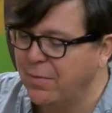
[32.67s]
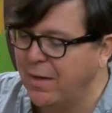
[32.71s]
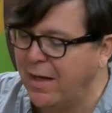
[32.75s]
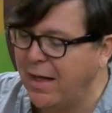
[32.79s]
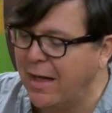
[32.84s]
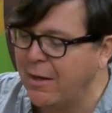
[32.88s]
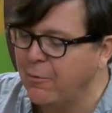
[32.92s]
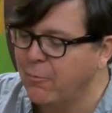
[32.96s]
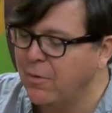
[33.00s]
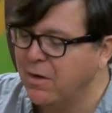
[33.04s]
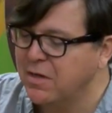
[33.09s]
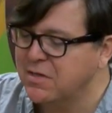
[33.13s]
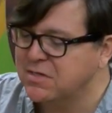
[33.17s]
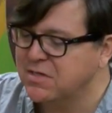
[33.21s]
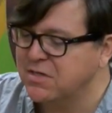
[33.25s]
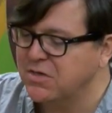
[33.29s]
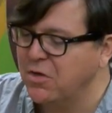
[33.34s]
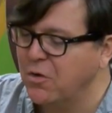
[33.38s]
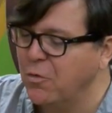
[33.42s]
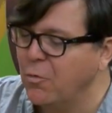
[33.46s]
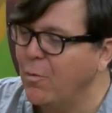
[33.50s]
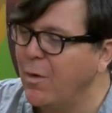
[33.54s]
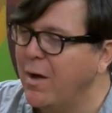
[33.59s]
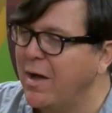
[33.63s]
But I want to
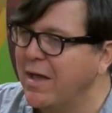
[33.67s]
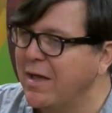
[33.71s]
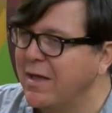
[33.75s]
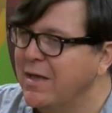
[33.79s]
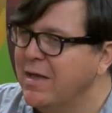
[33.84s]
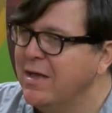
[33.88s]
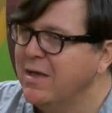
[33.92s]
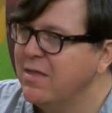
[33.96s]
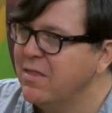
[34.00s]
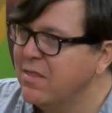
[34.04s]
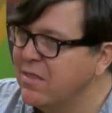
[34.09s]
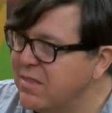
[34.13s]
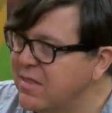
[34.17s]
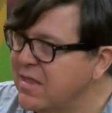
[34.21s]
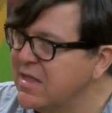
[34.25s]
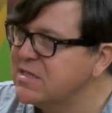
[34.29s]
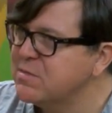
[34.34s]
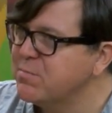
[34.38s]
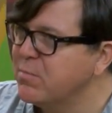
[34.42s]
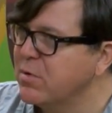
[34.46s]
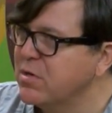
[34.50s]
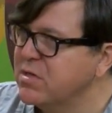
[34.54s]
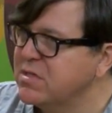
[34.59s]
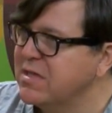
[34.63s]
know why
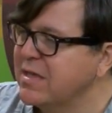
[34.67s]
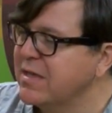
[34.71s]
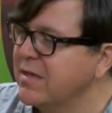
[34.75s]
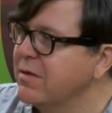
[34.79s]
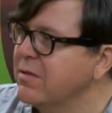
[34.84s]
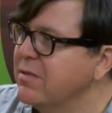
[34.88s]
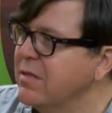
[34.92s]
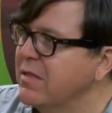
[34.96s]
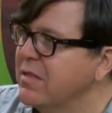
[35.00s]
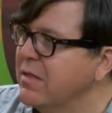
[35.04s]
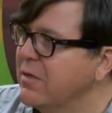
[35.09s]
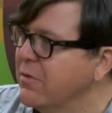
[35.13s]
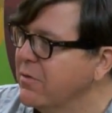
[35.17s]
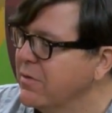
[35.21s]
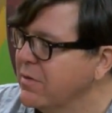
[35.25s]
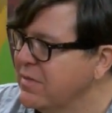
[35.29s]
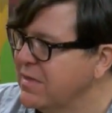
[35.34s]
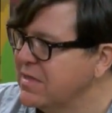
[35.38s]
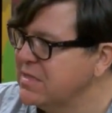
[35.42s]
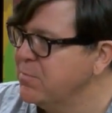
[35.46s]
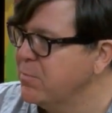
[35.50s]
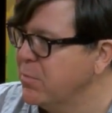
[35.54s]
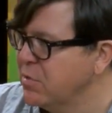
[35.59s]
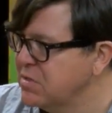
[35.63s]
this particular
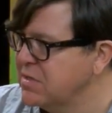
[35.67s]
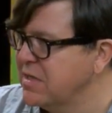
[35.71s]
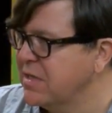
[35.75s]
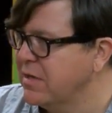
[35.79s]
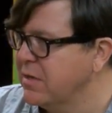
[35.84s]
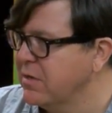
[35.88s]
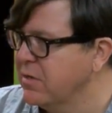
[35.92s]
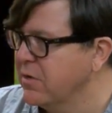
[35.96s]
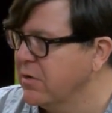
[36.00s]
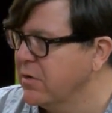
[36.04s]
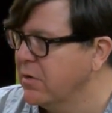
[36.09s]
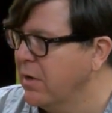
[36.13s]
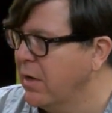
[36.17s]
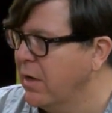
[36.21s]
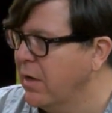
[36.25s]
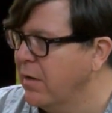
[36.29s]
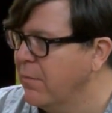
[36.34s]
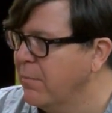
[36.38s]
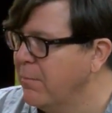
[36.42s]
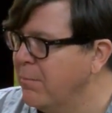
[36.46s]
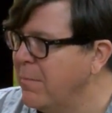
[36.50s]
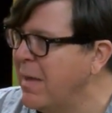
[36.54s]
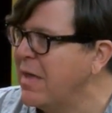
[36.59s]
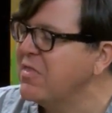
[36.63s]

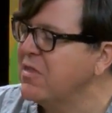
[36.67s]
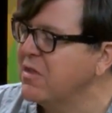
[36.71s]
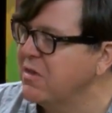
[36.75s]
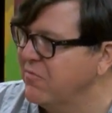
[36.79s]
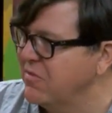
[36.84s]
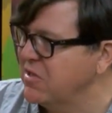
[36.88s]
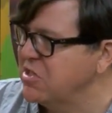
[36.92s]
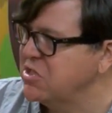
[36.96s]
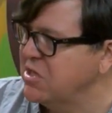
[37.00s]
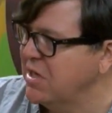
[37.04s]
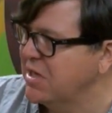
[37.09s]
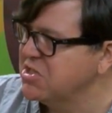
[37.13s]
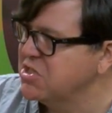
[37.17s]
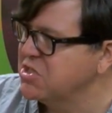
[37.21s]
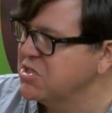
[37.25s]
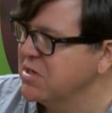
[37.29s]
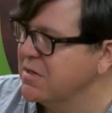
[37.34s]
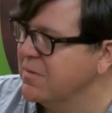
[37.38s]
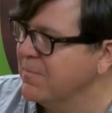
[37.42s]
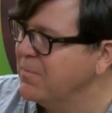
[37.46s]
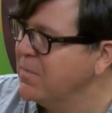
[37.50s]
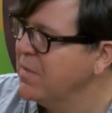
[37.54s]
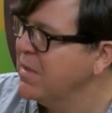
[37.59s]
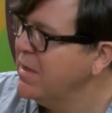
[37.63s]
method of
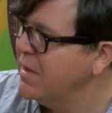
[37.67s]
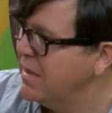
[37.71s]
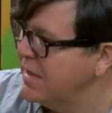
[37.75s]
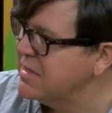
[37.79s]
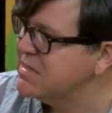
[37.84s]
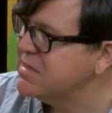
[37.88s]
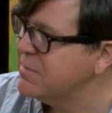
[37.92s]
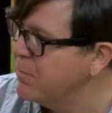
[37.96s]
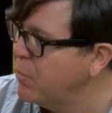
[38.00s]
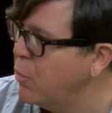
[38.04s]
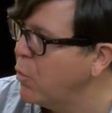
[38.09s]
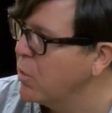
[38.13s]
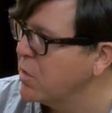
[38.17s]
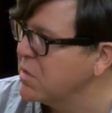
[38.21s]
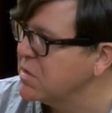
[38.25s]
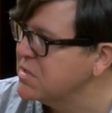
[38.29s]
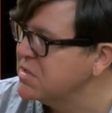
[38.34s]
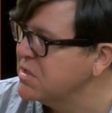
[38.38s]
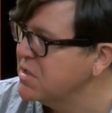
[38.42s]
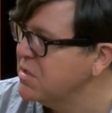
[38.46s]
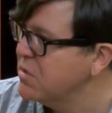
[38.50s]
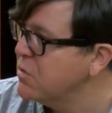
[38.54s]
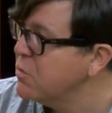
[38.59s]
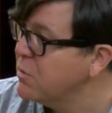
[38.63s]
ingestion is important
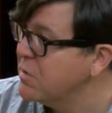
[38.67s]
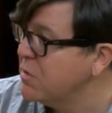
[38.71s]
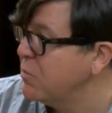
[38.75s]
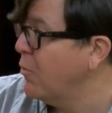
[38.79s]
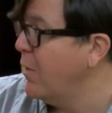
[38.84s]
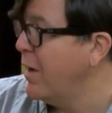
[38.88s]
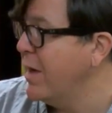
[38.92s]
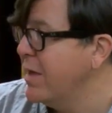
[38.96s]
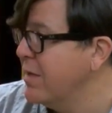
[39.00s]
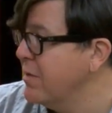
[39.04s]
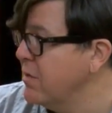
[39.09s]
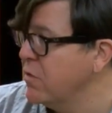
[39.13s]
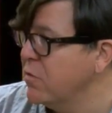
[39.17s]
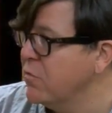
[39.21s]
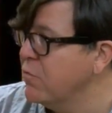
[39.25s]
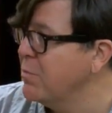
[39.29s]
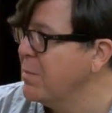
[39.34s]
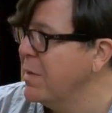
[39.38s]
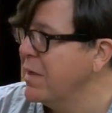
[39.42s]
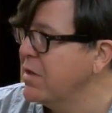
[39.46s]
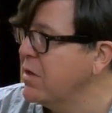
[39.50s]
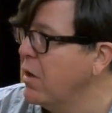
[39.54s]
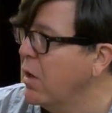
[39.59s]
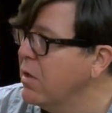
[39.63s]
to you, and why you've
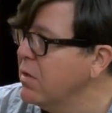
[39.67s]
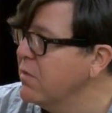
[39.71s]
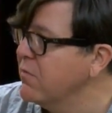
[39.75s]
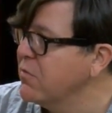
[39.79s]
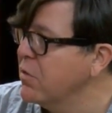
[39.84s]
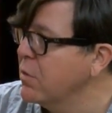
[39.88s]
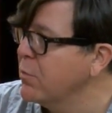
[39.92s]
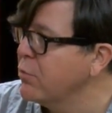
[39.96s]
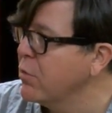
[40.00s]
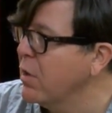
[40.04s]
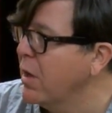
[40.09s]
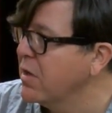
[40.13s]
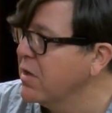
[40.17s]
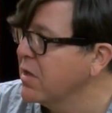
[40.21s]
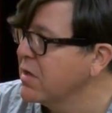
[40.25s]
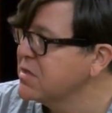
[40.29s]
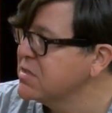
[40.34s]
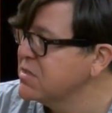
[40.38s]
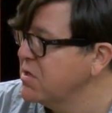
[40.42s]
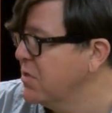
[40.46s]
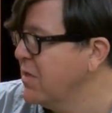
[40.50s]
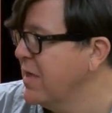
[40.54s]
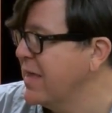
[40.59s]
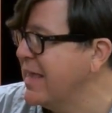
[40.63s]
made all of your
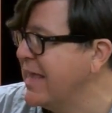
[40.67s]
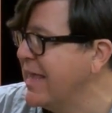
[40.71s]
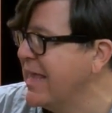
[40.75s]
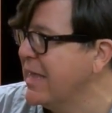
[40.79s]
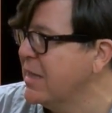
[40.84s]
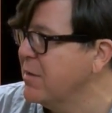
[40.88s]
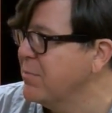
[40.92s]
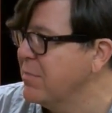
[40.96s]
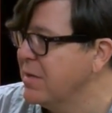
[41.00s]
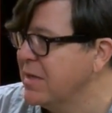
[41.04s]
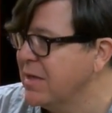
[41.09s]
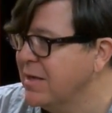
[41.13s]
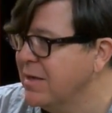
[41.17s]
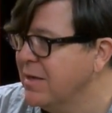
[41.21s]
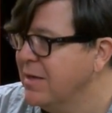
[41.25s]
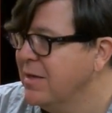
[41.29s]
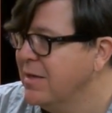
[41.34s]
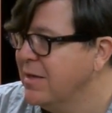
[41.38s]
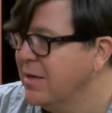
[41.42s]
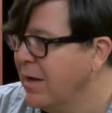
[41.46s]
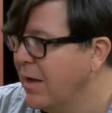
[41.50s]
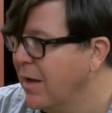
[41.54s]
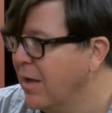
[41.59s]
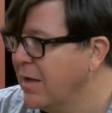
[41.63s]
products so they can be
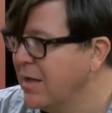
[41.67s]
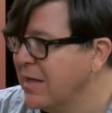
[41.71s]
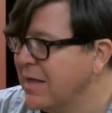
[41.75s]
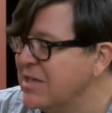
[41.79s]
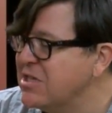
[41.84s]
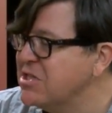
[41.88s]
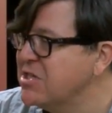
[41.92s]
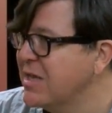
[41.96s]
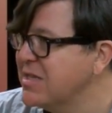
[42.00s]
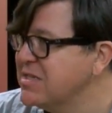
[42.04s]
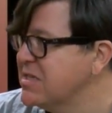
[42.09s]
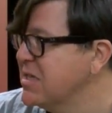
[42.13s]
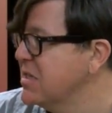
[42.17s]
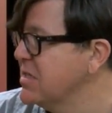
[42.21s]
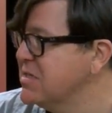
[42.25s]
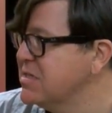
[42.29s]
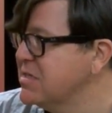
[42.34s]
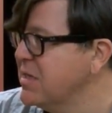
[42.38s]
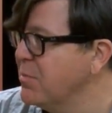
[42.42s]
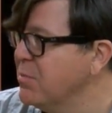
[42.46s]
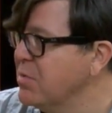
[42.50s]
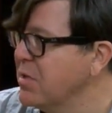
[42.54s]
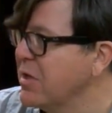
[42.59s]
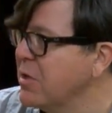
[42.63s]
ingested
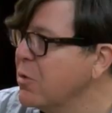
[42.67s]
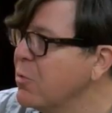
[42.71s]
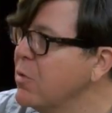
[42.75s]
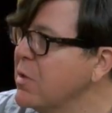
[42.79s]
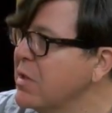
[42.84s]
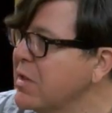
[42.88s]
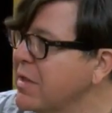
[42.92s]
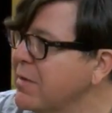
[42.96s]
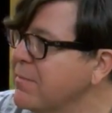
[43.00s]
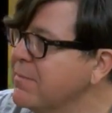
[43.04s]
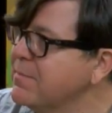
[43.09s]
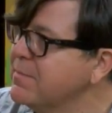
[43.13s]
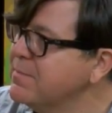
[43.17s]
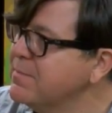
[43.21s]
sublingually.